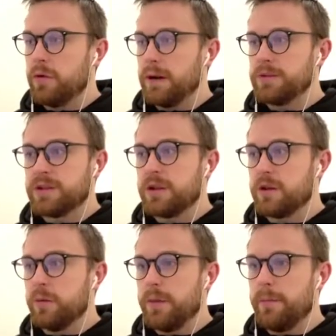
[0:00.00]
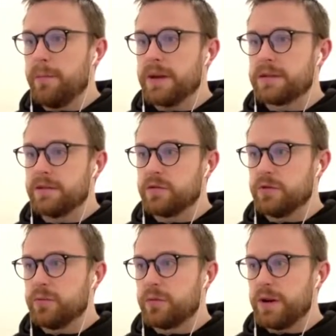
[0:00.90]
I'm just gonna go with a mix of
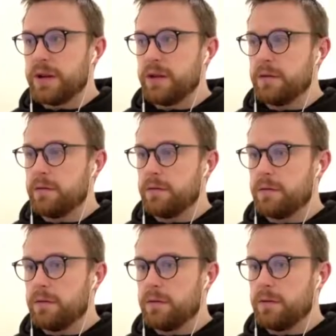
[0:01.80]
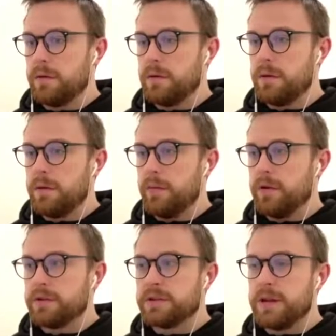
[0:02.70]
troops right now,
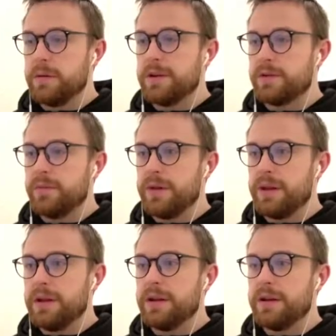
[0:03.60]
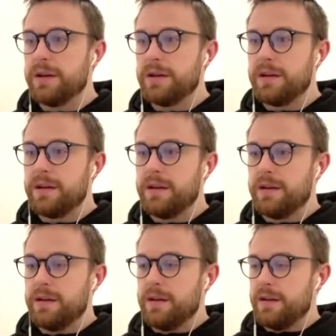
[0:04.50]
because I want it to be...
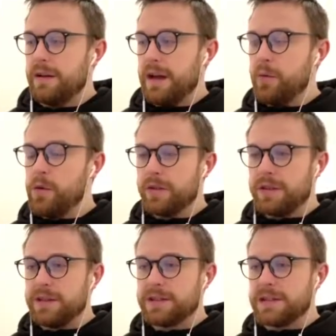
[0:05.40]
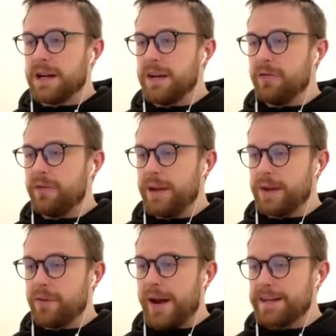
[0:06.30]
I want this kind of
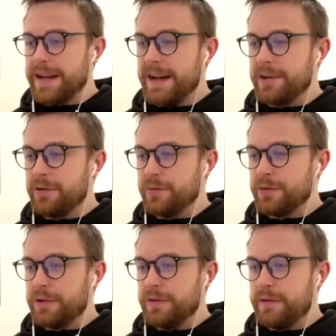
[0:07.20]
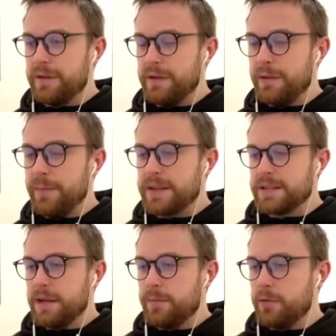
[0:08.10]
like ragtag groups of a
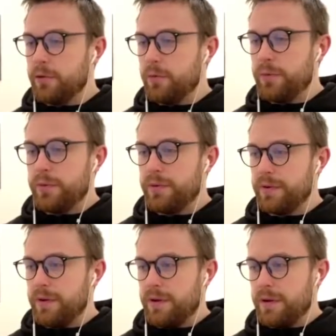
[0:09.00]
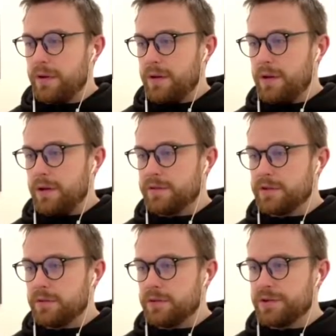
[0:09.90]
mixed up group of
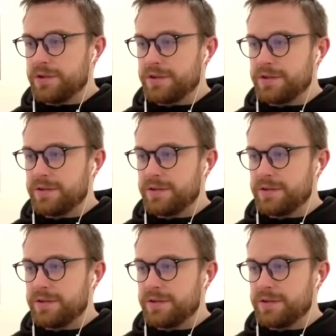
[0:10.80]
soldiers.